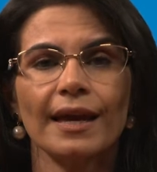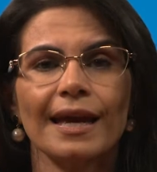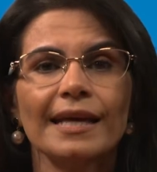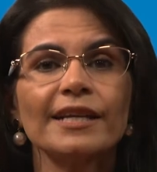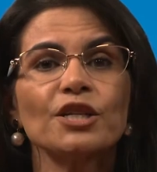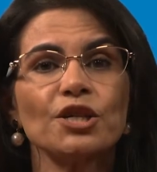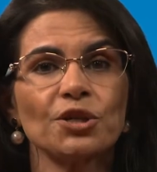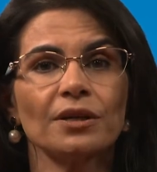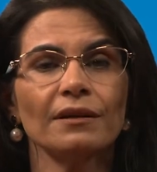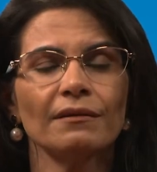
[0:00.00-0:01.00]
In
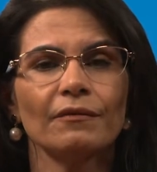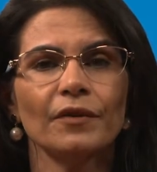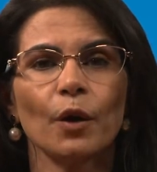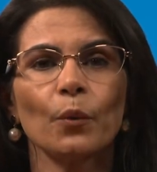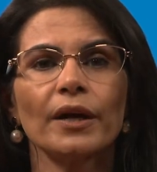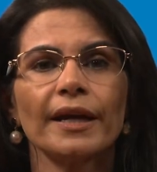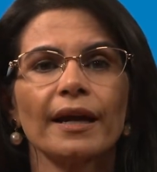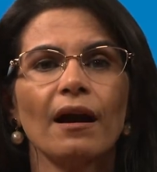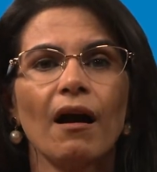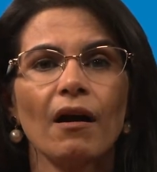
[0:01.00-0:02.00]
addition, we are
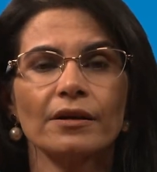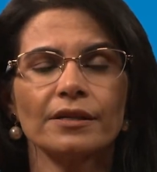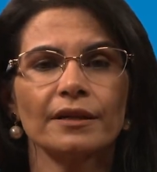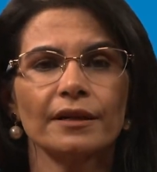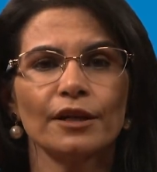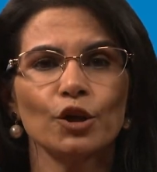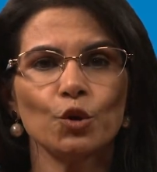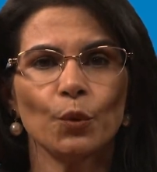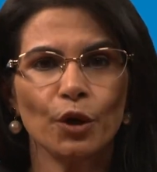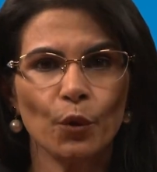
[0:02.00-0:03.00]
working hard
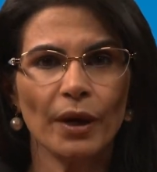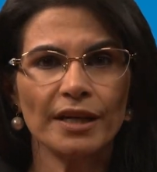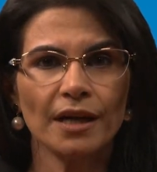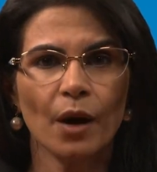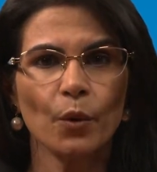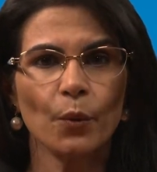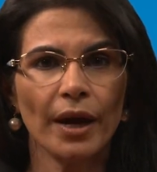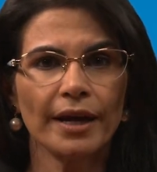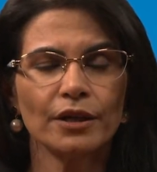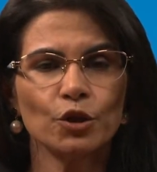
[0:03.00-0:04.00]
to innovate our
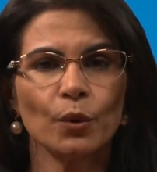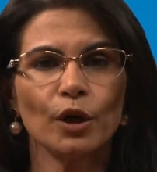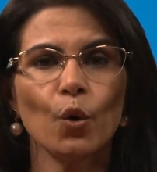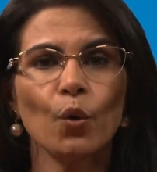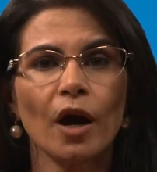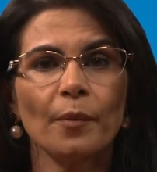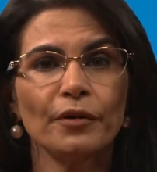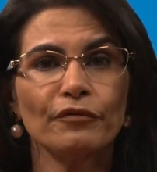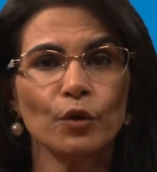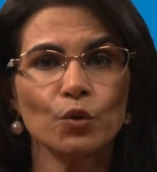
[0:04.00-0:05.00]
way to a low
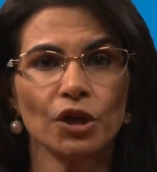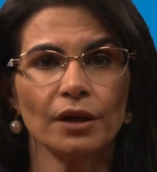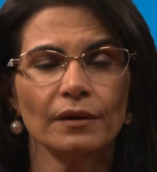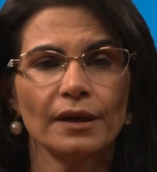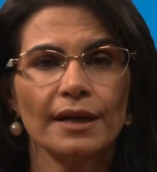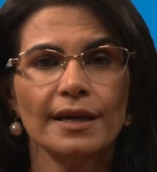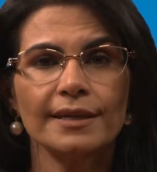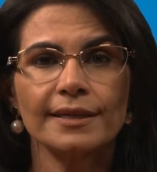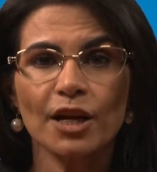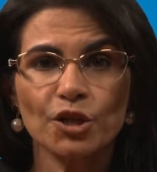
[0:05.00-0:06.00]
carbon future,
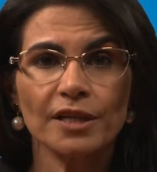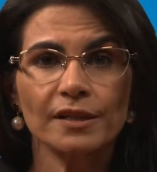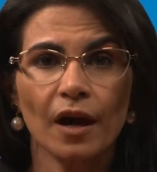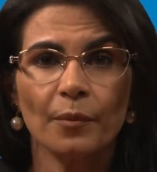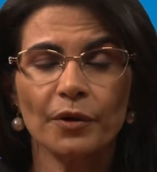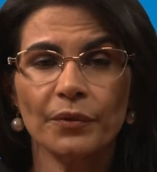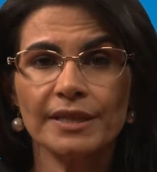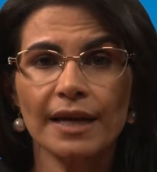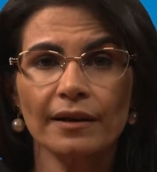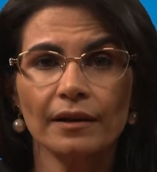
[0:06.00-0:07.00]
such as carbon
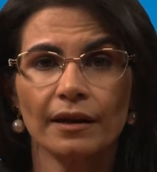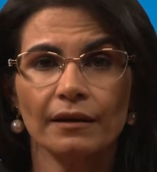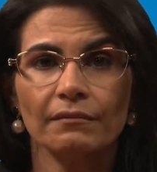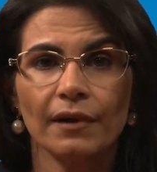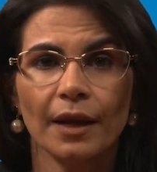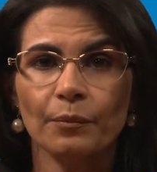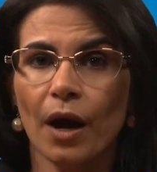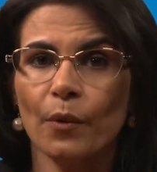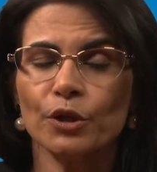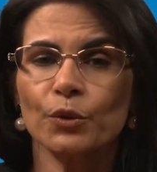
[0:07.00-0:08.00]
recycling and
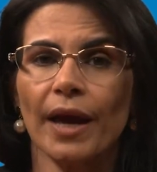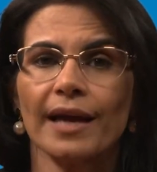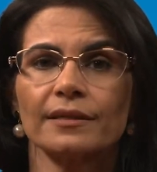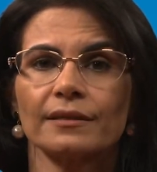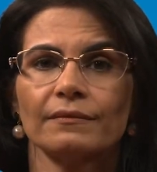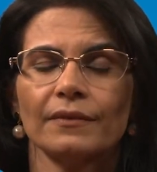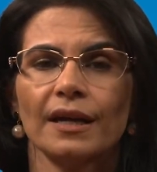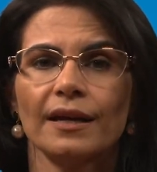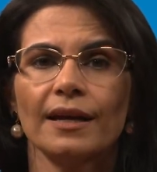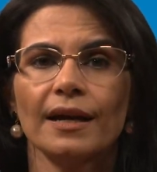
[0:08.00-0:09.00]
power to gas,
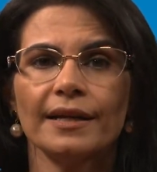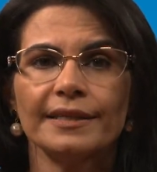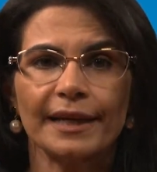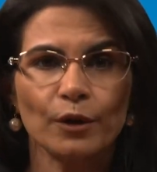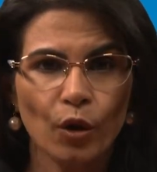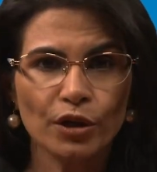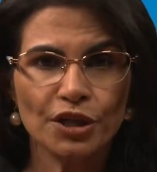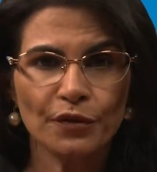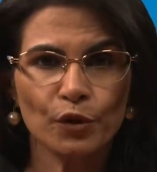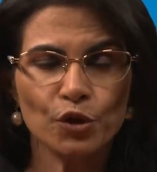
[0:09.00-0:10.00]
a
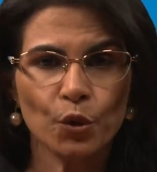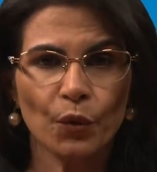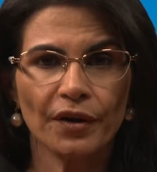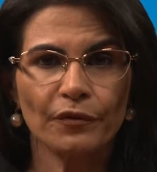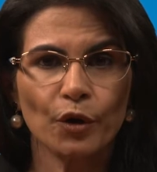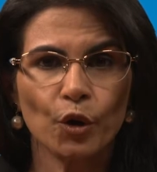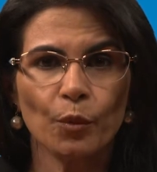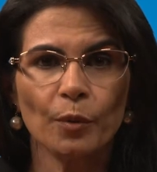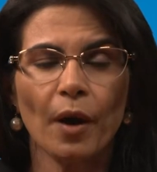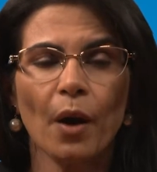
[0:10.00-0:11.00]
technology for storing
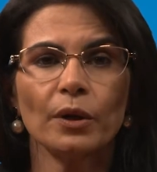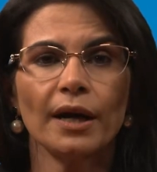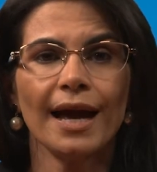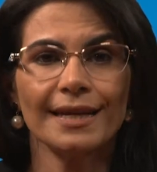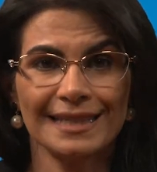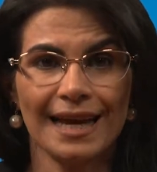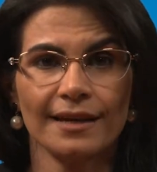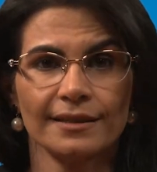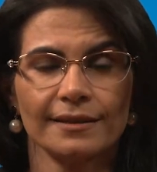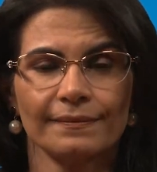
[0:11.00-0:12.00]
renewable power as
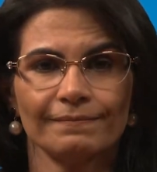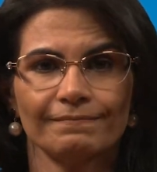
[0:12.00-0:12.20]
gas.